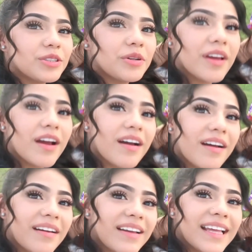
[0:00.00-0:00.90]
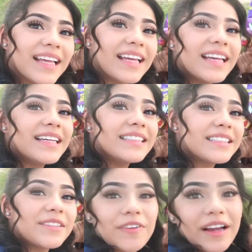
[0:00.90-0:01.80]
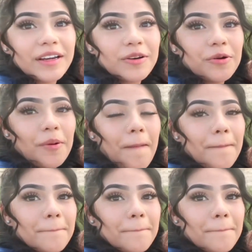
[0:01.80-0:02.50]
show y'all the final